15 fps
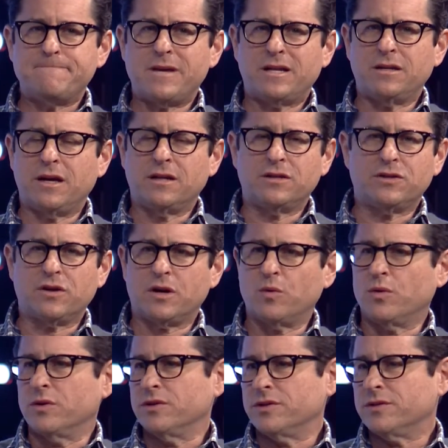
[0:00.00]
and, and Star
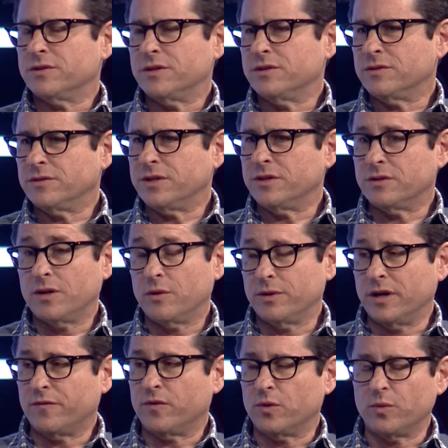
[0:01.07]
Wars is, is no
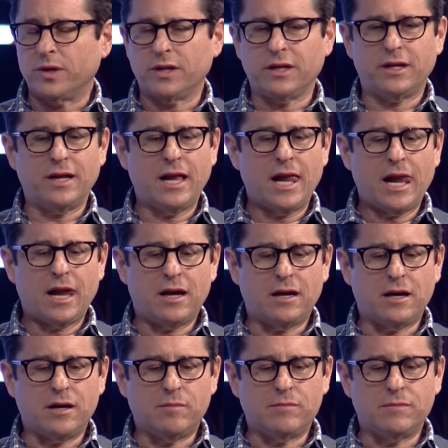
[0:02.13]
different really,
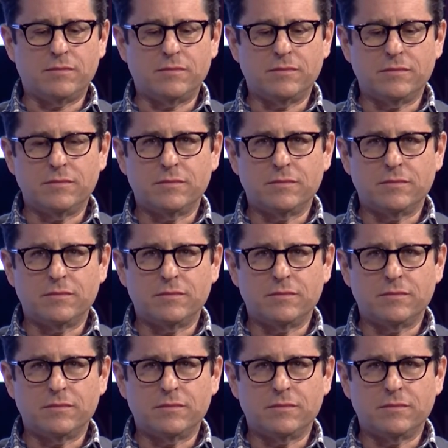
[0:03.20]
um,